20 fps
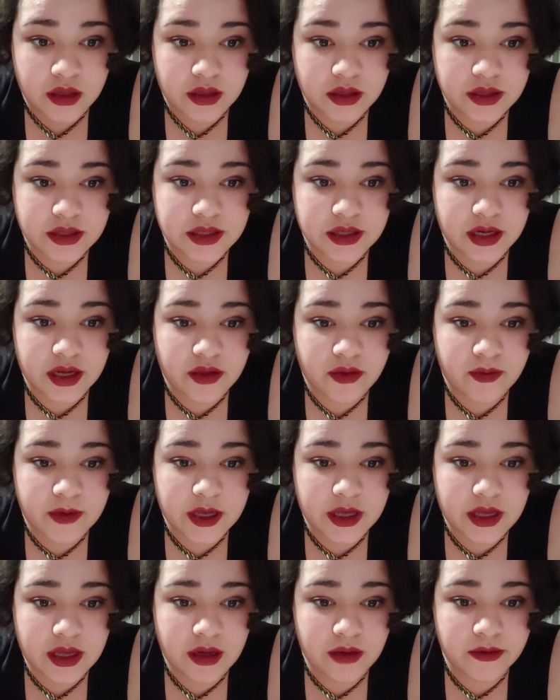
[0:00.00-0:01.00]
And sorry if
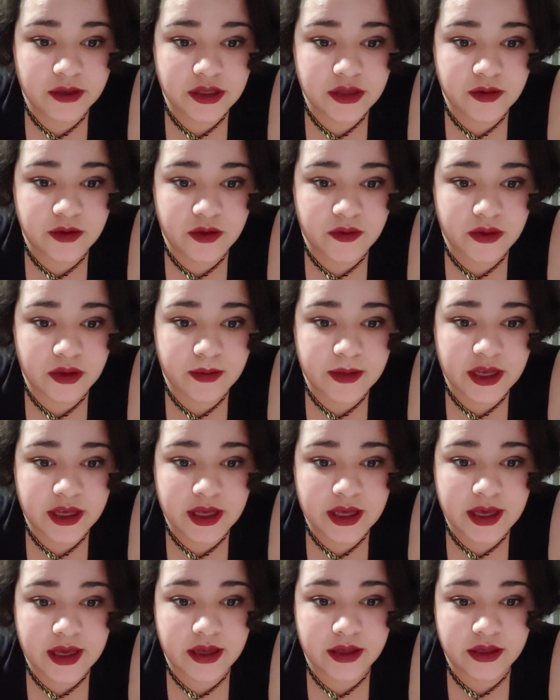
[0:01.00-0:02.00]
my camera is moving, my
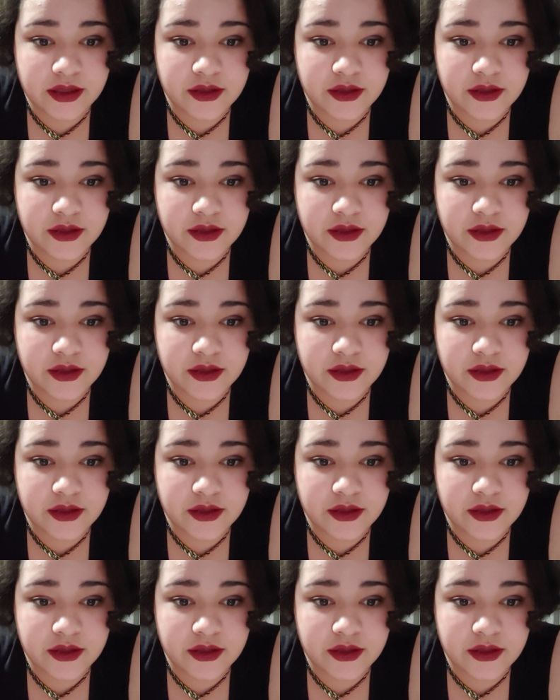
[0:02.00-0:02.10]
cat